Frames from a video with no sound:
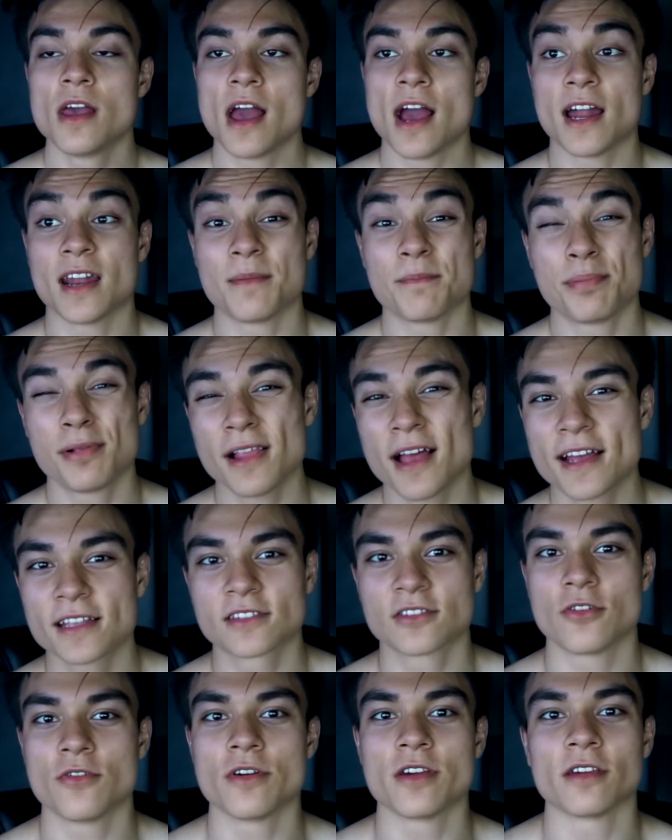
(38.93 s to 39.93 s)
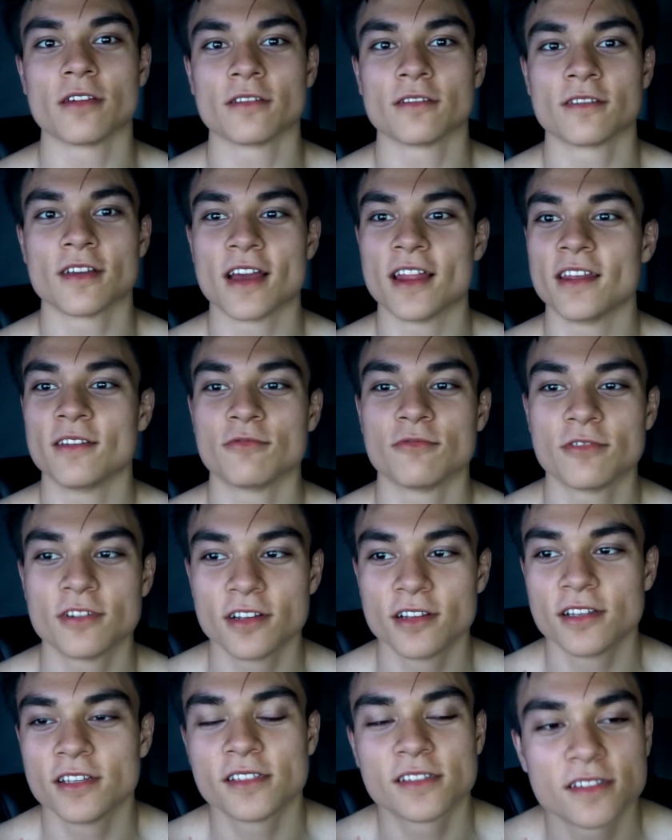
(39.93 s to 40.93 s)
and I'm plateauing and it
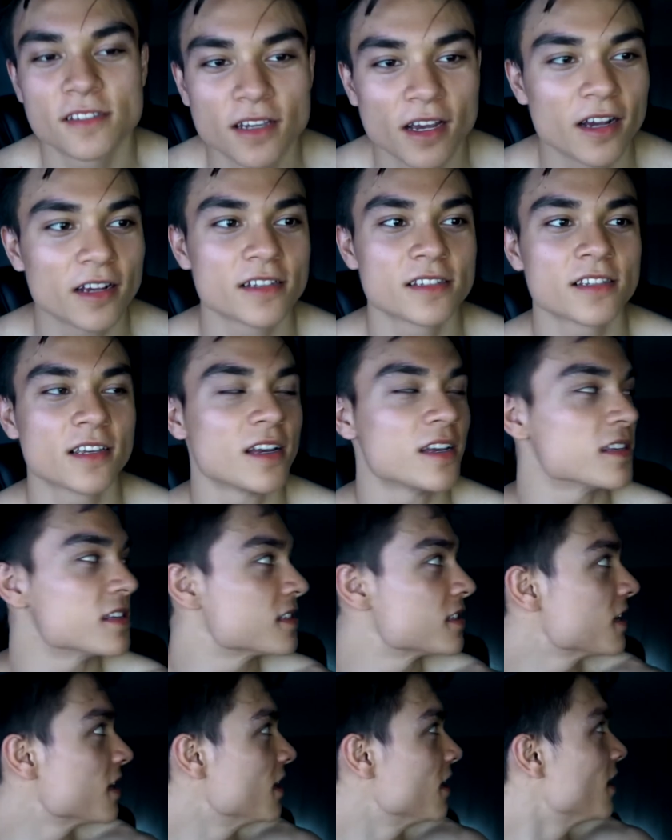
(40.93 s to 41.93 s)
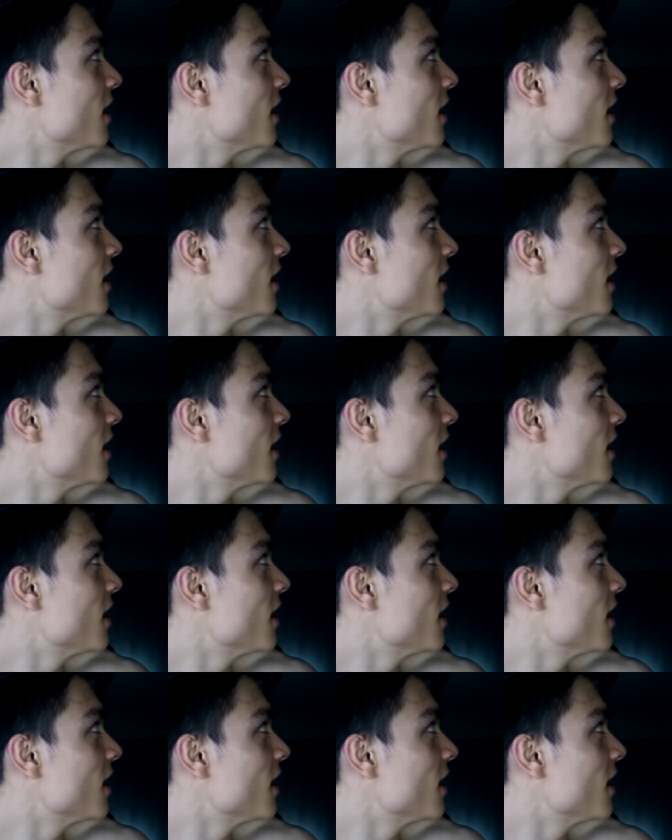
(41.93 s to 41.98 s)
really sucks because